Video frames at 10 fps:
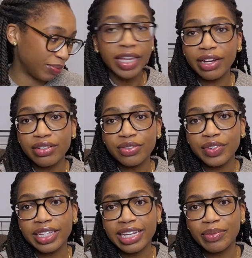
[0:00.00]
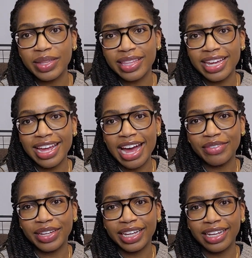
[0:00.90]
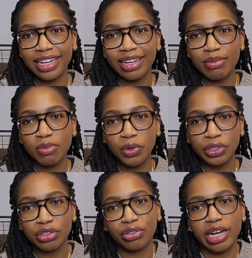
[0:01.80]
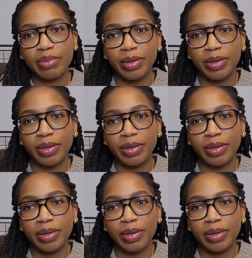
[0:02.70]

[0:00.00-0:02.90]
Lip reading: And I also feel like with it having more drape,